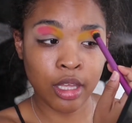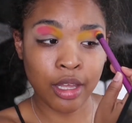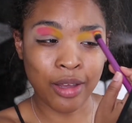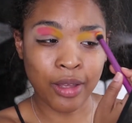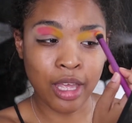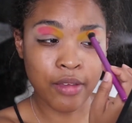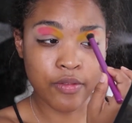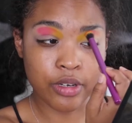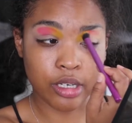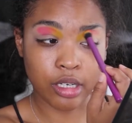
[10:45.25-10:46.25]

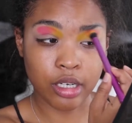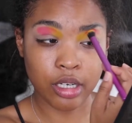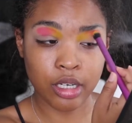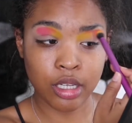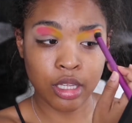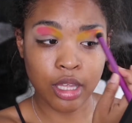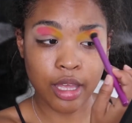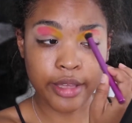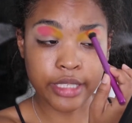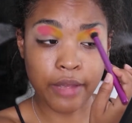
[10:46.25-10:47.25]
However,
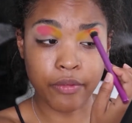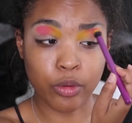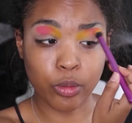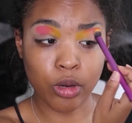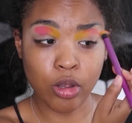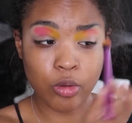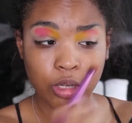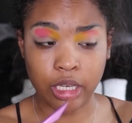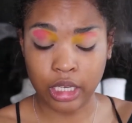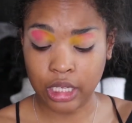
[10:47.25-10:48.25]
as I've grown
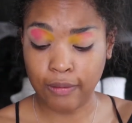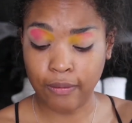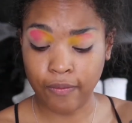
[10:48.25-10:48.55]
and